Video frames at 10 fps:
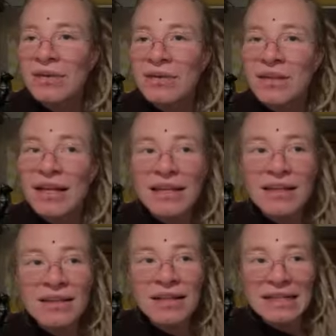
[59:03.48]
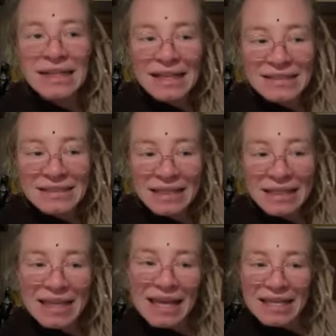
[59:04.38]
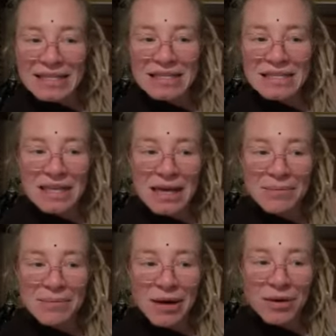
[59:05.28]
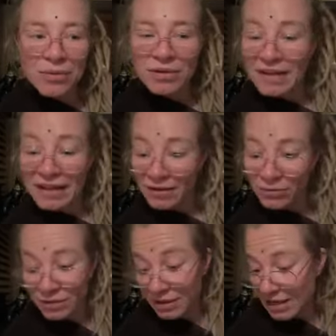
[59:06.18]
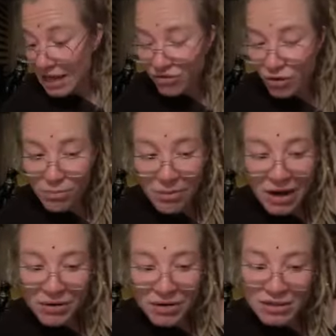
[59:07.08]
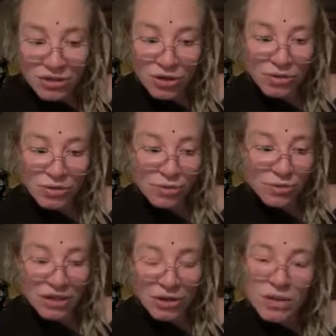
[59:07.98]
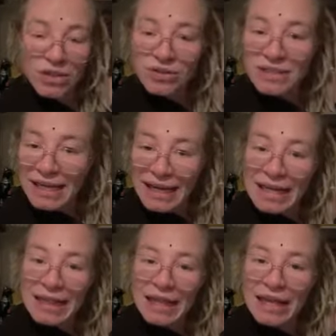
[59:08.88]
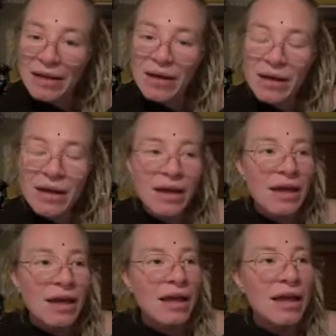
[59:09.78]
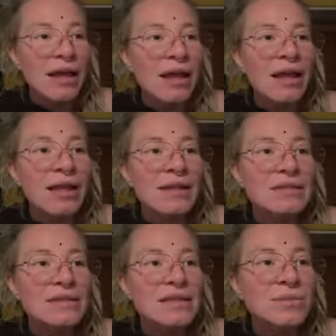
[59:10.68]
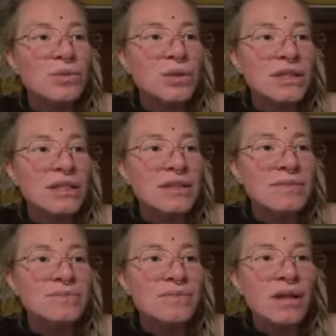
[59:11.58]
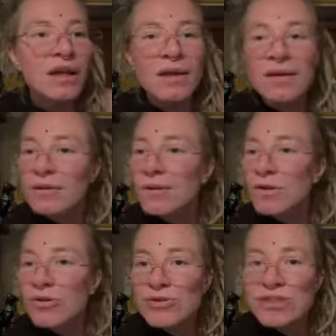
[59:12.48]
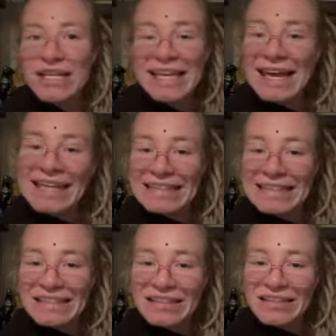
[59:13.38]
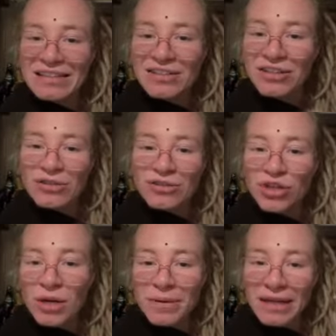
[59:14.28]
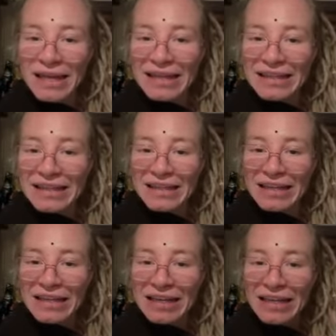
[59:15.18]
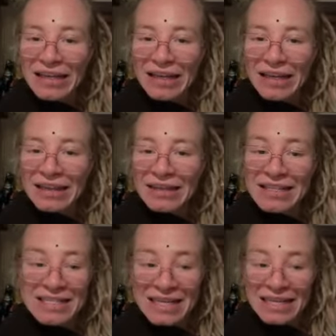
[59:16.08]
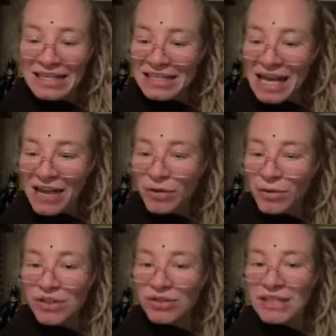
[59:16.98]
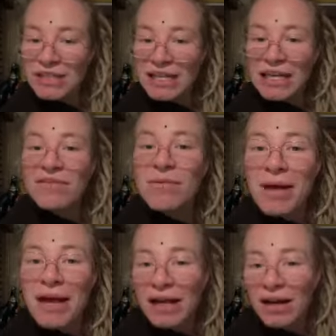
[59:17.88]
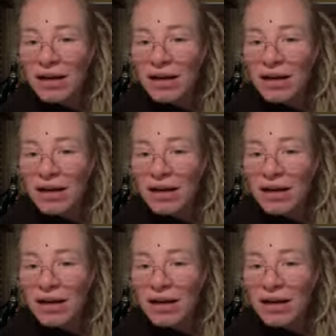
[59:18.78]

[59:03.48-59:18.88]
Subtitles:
They're testing kids about when they have no parents, no anyone to say anything, and someone lose a candy, drop a candy, and this kid doesn't have no one to say give it back,